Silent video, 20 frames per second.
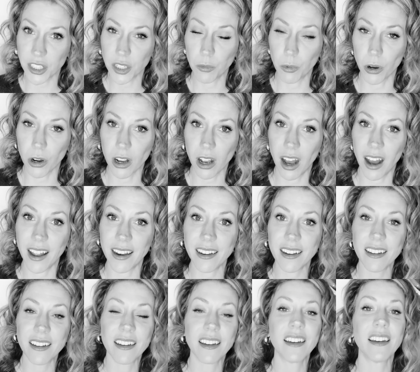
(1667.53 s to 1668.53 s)
to work
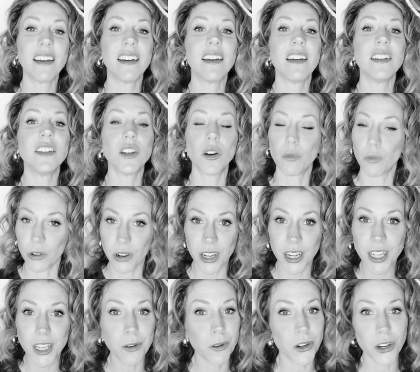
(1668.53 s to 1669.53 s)
on, don't
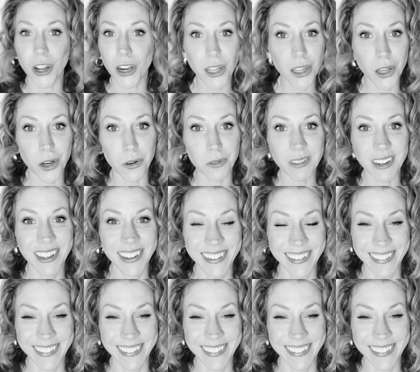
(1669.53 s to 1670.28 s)
worry, you are not alone.